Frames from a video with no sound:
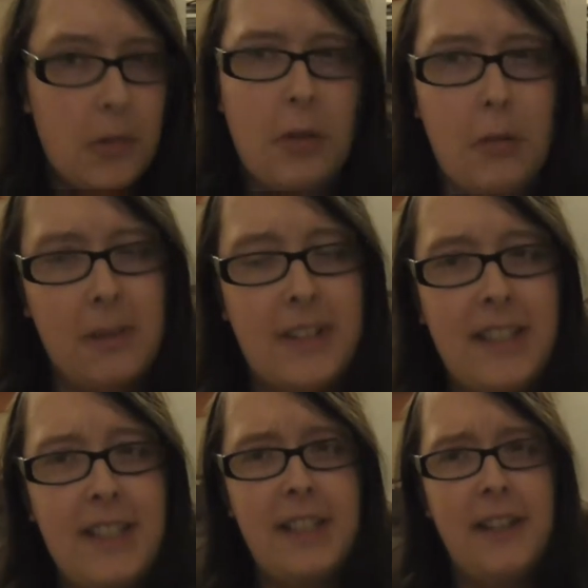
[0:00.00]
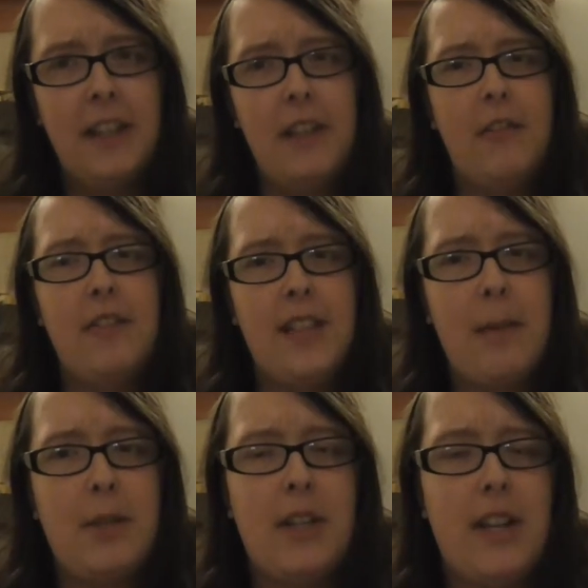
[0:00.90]
So we were sitting in the
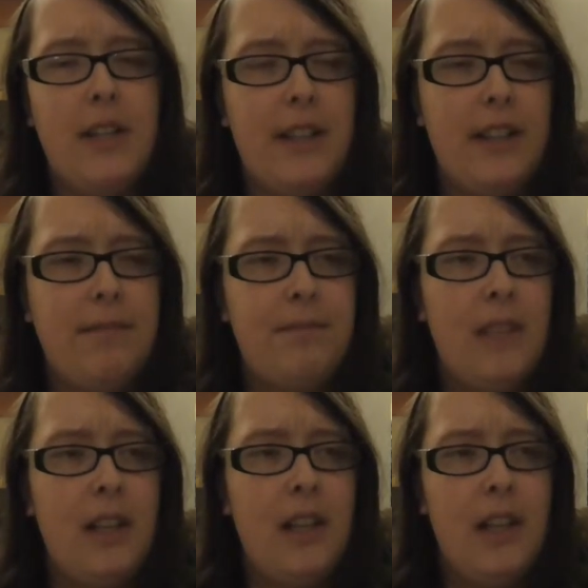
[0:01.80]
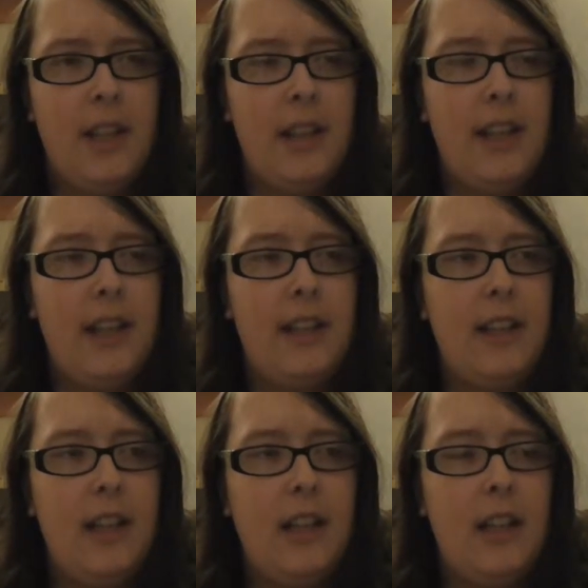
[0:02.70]
reception area, and then